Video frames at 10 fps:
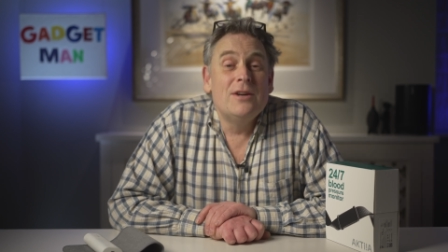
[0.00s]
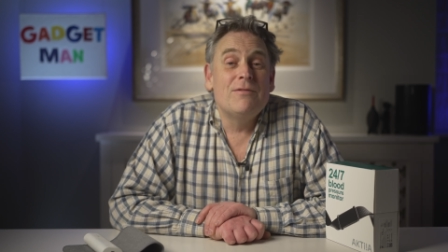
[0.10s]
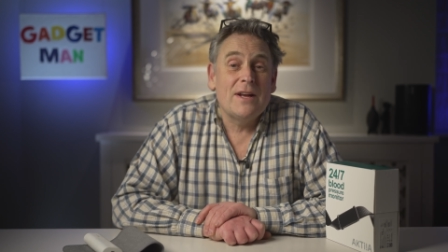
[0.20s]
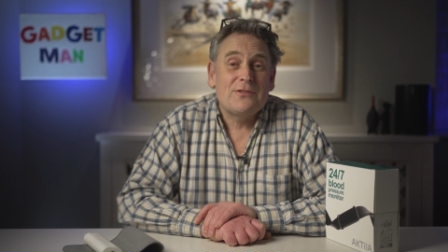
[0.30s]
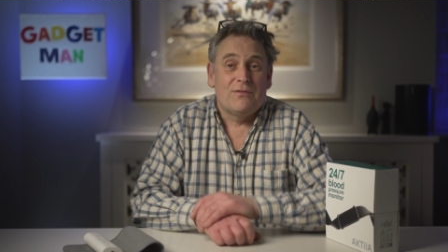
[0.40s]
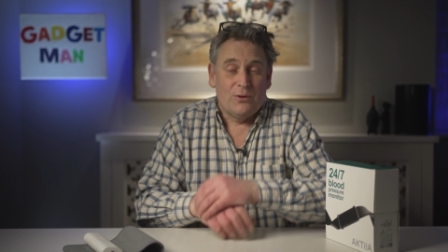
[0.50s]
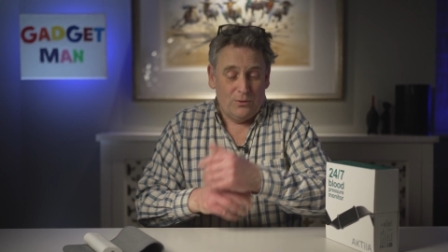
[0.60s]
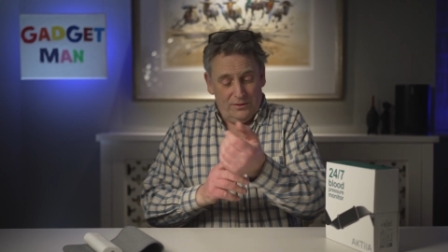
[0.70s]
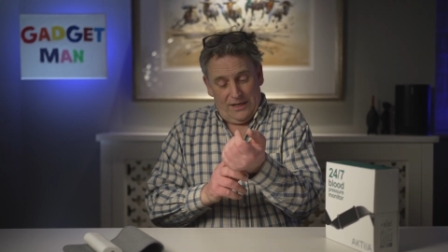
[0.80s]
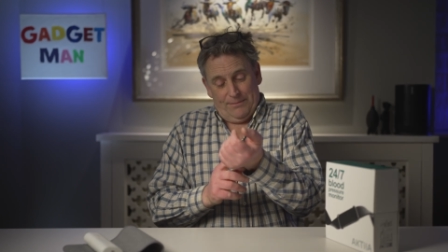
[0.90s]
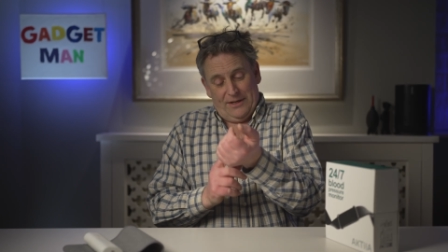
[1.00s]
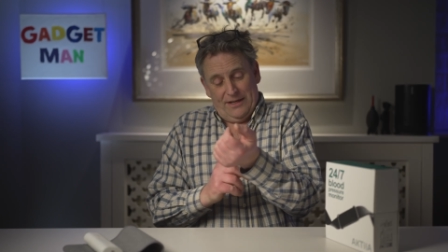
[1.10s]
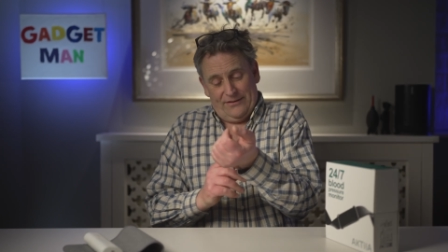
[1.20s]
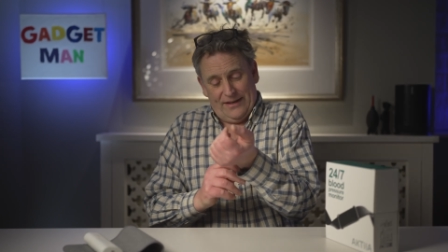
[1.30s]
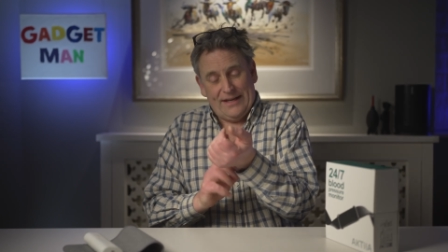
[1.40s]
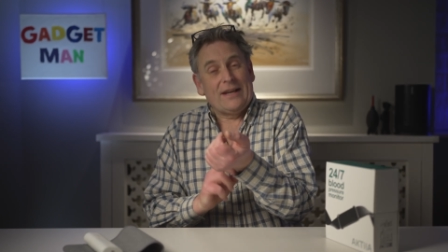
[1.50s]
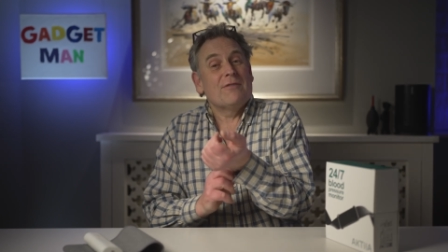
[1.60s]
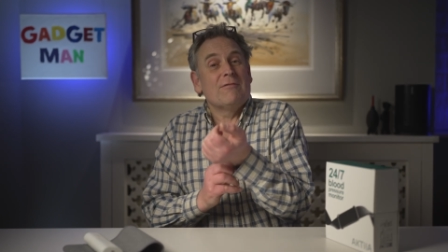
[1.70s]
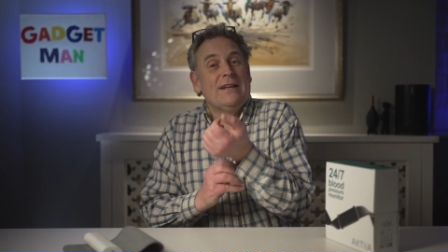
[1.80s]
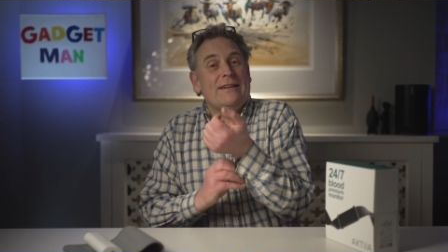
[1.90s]
First of all, I'm going to take a
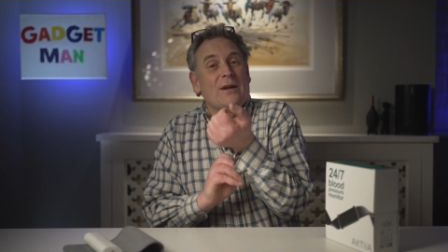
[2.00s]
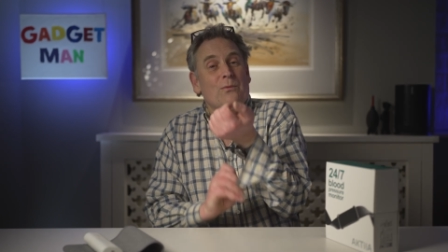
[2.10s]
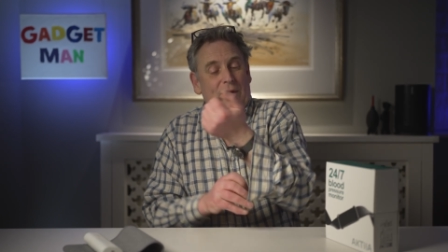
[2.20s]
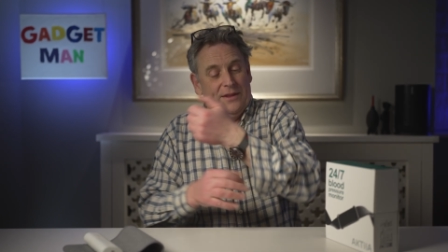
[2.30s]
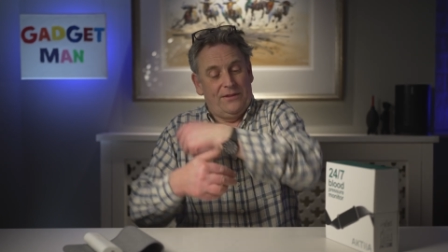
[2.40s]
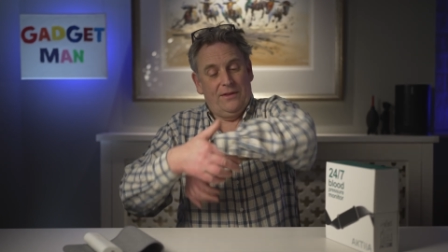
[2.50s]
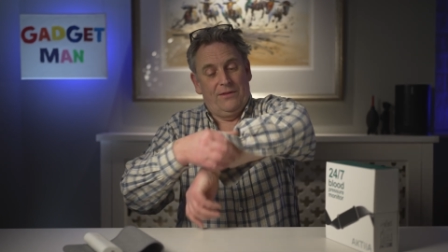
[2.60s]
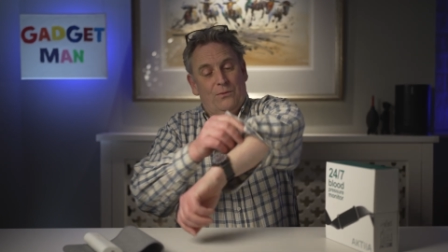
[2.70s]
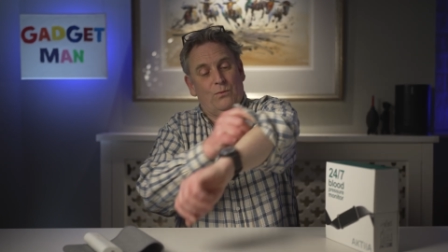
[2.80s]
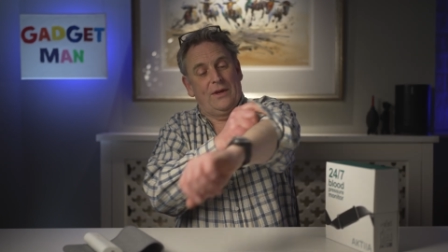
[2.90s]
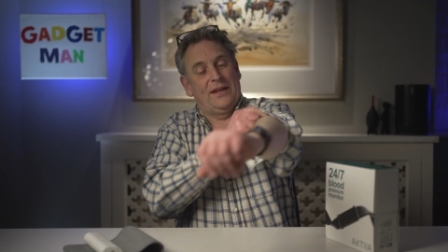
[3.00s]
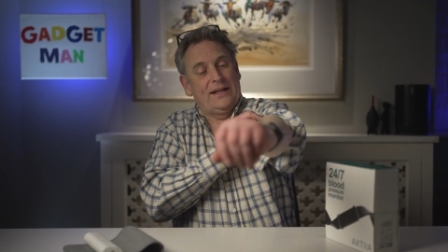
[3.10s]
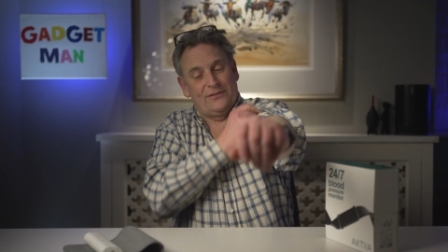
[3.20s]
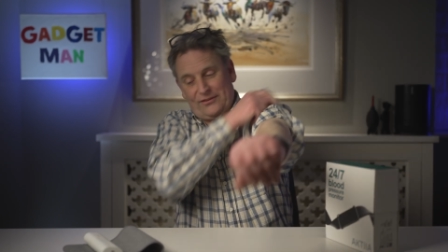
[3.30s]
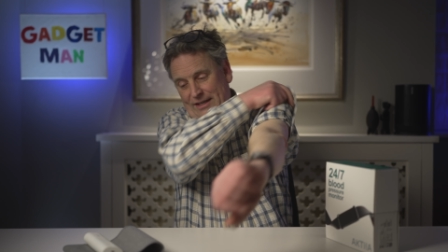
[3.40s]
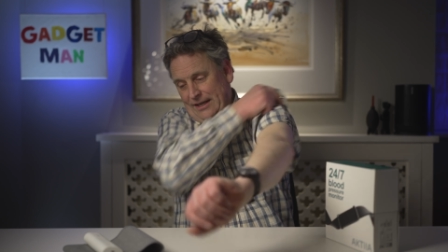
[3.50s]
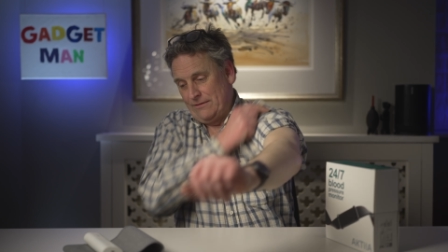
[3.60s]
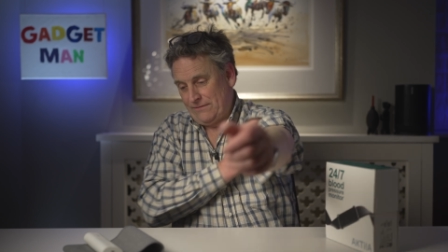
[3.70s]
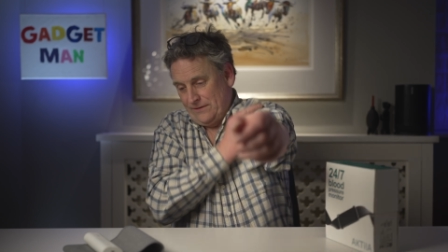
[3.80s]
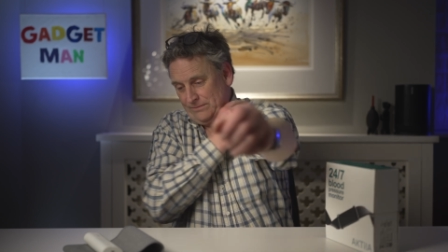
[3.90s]
reading with the Withings
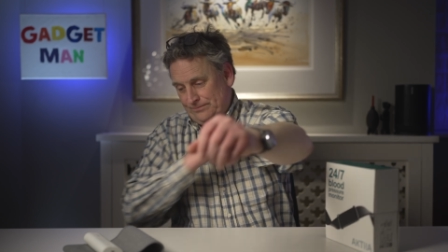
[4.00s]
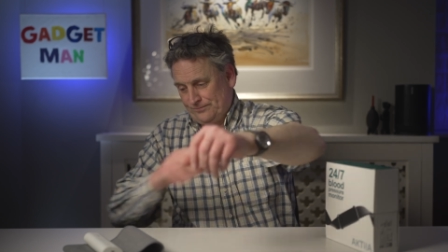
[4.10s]
cuff.